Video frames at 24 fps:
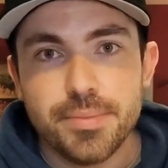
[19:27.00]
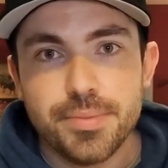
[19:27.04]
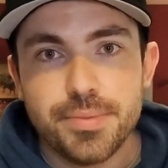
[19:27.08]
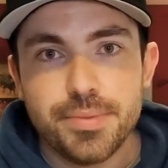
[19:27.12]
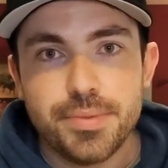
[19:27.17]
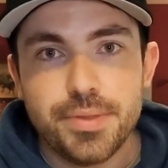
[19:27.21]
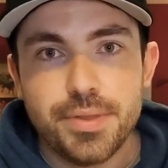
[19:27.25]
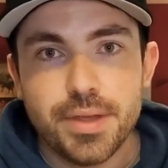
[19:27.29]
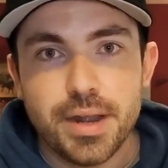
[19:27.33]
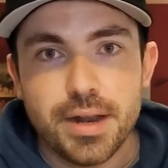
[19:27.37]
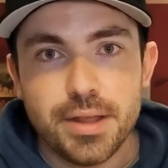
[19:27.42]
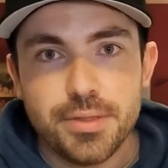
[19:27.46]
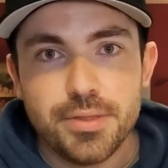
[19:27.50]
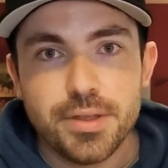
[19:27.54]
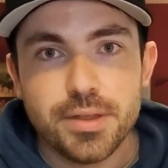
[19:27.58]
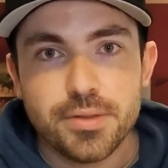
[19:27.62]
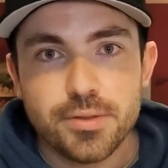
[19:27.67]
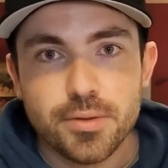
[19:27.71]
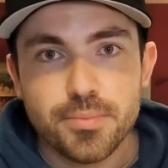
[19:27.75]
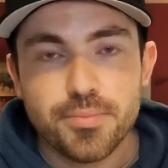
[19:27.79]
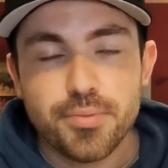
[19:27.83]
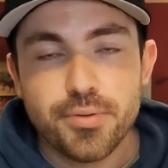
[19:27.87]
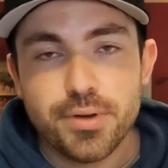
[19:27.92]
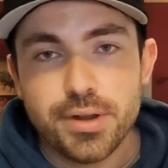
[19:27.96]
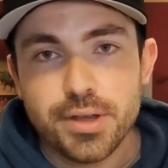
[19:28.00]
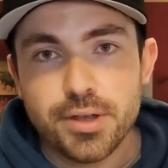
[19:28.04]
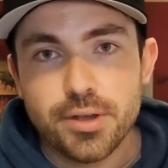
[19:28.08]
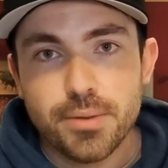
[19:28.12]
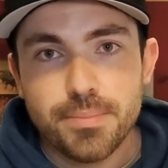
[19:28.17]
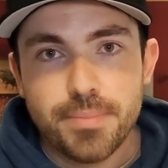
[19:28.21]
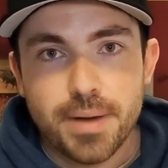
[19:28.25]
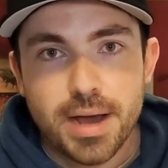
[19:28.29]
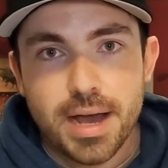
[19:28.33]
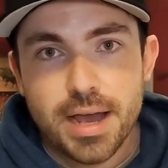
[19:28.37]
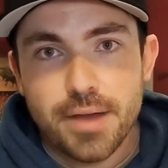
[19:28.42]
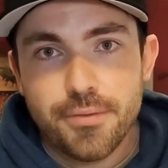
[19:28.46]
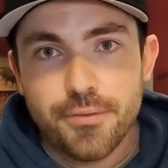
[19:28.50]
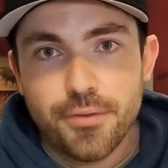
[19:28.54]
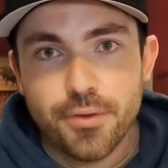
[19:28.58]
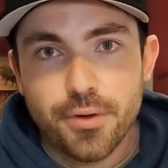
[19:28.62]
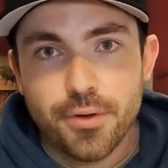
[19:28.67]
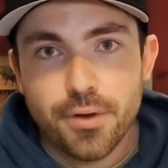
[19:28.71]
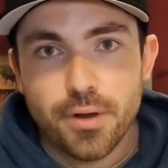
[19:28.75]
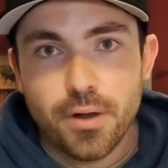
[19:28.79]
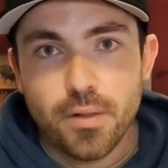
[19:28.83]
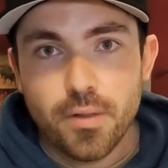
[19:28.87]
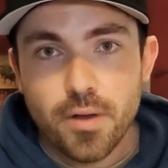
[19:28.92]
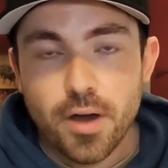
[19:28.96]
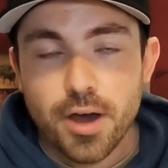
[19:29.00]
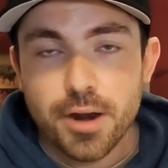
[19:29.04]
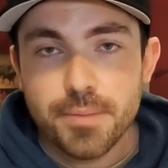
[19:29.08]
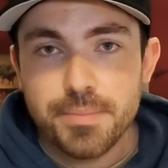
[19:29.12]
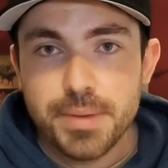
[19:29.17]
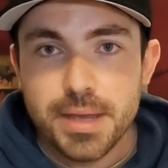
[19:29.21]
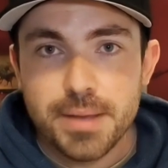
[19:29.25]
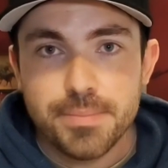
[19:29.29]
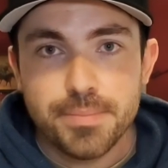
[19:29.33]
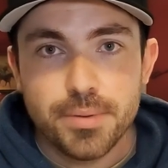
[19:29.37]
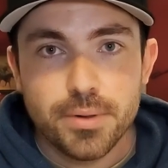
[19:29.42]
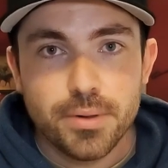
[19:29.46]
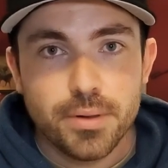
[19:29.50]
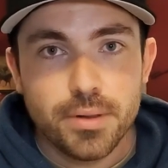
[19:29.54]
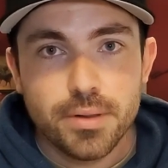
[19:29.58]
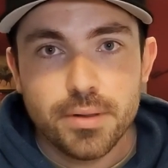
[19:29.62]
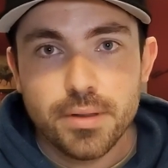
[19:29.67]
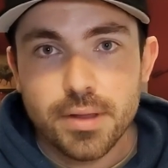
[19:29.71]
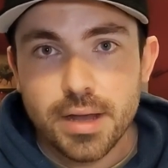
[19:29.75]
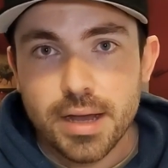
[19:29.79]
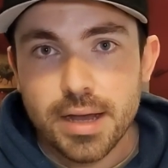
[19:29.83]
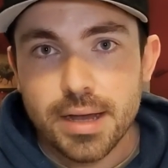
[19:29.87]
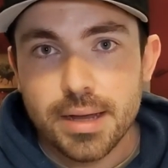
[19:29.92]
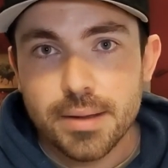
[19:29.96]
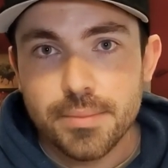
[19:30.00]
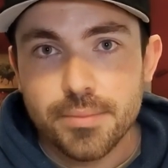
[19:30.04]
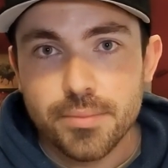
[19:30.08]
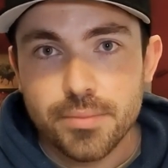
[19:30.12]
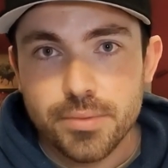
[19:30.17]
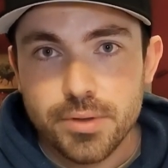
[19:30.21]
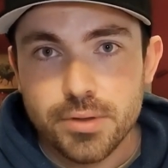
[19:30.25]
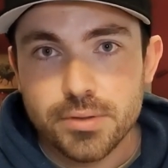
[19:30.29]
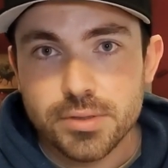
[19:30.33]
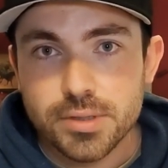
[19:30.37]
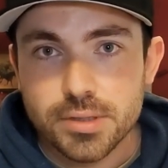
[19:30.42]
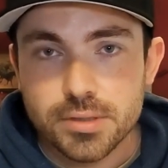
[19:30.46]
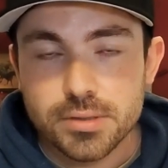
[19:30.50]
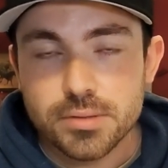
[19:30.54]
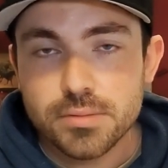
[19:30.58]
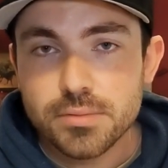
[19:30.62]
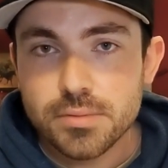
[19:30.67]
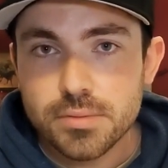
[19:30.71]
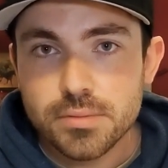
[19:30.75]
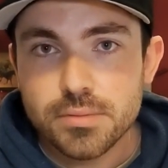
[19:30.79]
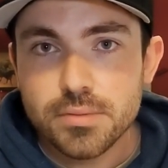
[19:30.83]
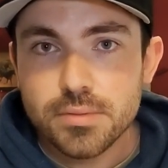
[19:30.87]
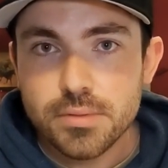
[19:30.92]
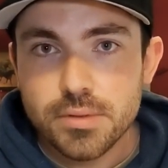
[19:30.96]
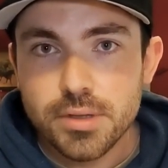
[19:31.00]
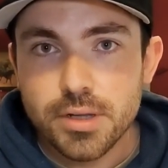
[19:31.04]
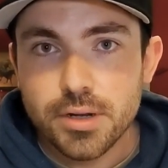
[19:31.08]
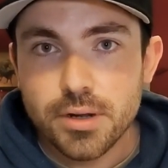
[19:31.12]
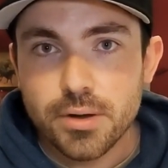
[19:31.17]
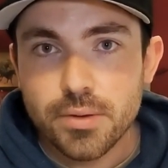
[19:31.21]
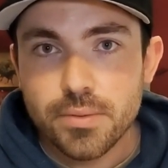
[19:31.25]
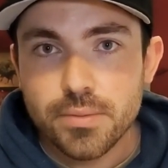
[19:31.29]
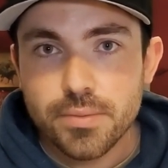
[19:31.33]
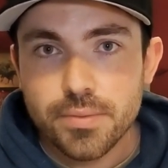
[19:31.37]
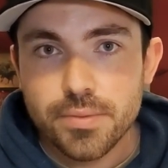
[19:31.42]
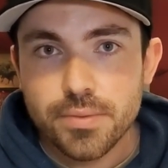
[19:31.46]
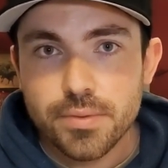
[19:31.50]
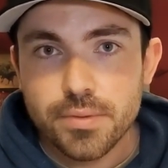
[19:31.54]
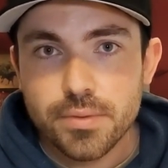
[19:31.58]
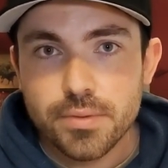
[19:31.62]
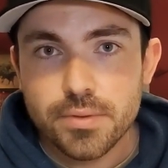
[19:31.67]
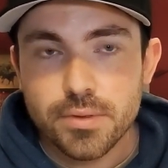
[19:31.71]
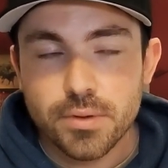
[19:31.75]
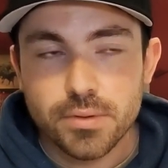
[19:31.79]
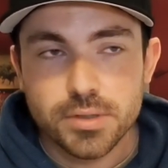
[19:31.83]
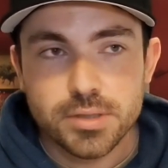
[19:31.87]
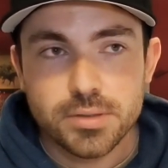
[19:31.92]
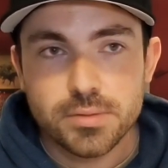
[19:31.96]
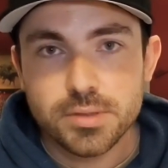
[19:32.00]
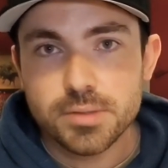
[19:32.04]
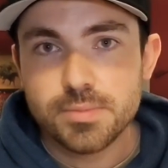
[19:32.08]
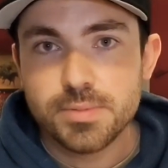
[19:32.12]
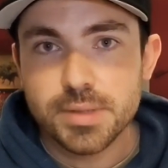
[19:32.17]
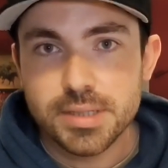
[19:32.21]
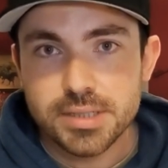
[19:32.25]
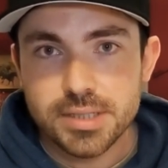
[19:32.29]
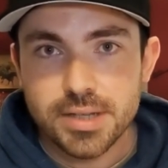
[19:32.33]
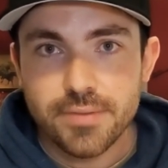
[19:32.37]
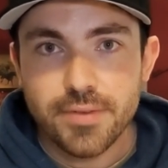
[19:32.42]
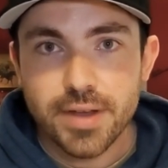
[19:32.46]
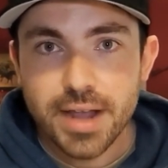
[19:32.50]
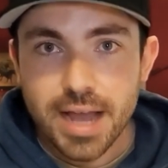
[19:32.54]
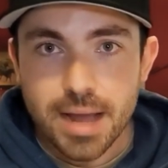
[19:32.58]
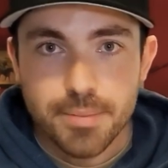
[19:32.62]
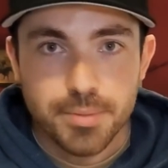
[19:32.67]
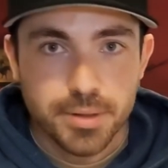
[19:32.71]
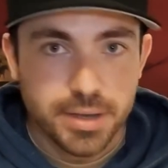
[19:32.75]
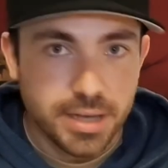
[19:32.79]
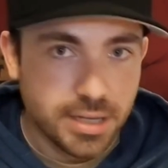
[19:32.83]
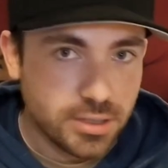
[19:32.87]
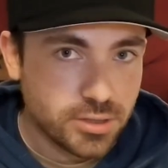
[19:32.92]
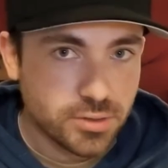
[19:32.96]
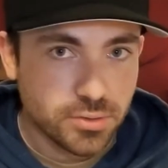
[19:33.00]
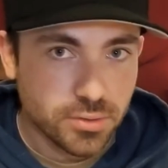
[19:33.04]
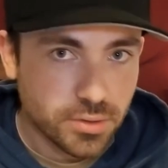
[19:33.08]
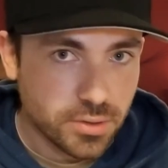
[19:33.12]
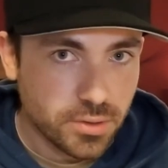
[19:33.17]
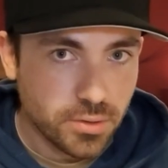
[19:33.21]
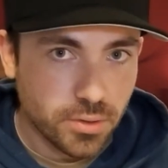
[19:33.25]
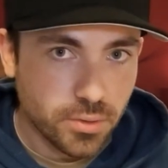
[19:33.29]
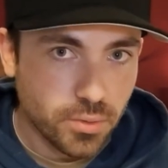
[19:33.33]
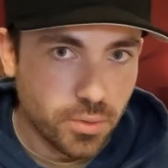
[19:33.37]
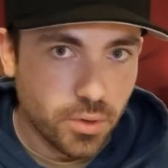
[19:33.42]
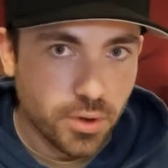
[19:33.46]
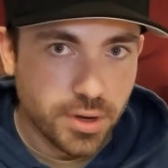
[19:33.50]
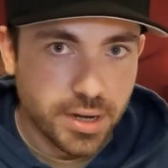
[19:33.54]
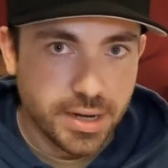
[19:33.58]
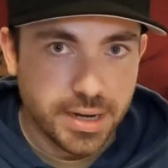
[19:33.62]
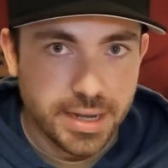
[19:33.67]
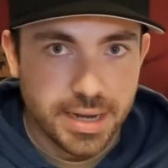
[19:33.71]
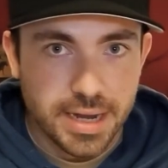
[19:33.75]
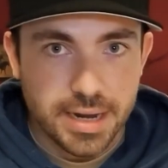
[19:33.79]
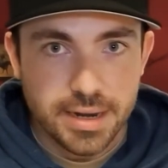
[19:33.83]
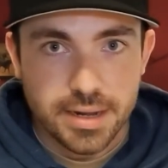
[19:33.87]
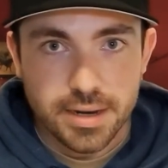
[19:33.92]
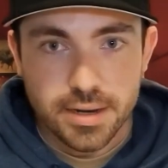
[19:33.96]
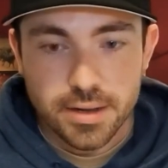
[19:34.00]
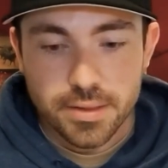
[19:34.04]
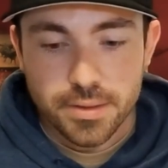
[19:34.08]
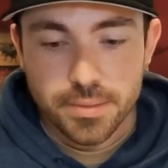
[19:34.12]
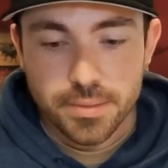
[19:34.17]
that I think they're pretty good buy for a lot of people using, you know, those specific applications or looking to get into them.